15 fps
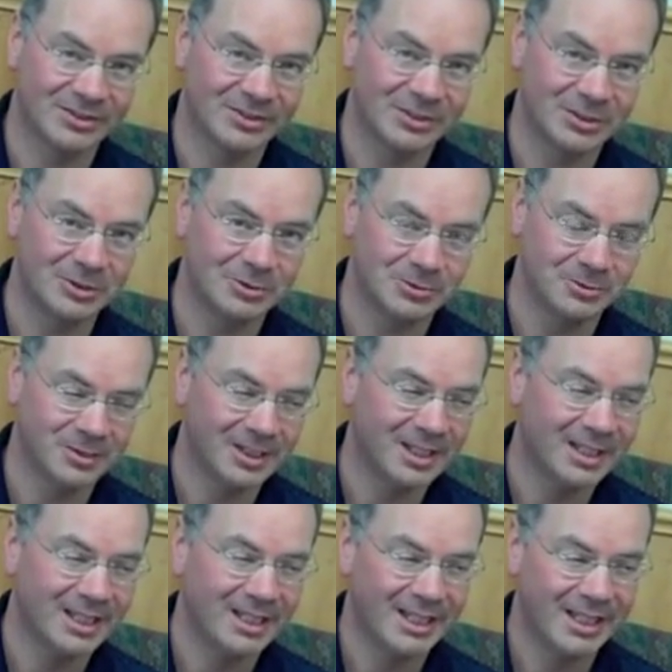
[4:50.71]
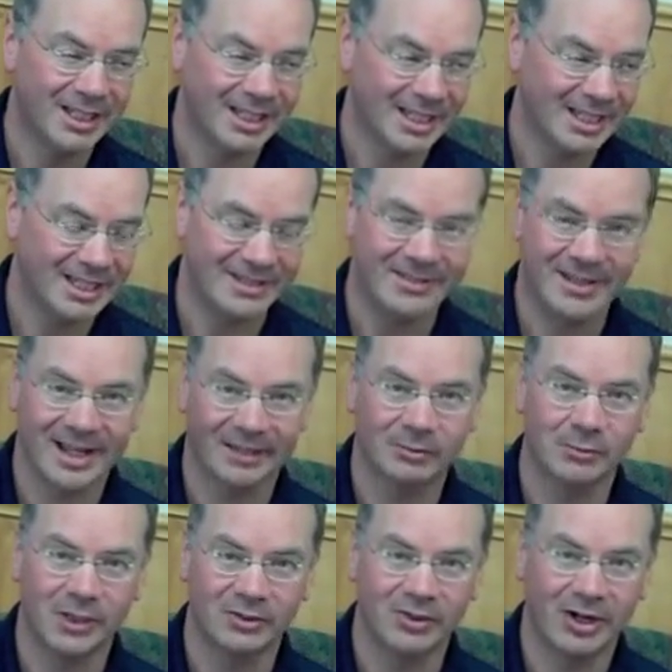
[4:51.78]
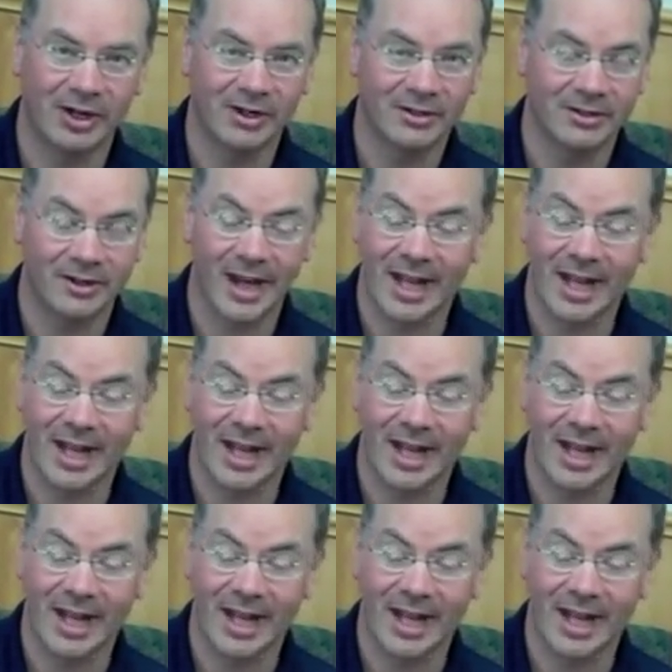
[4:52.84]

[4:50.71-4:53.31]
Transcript: to, yeah. it's that much harder.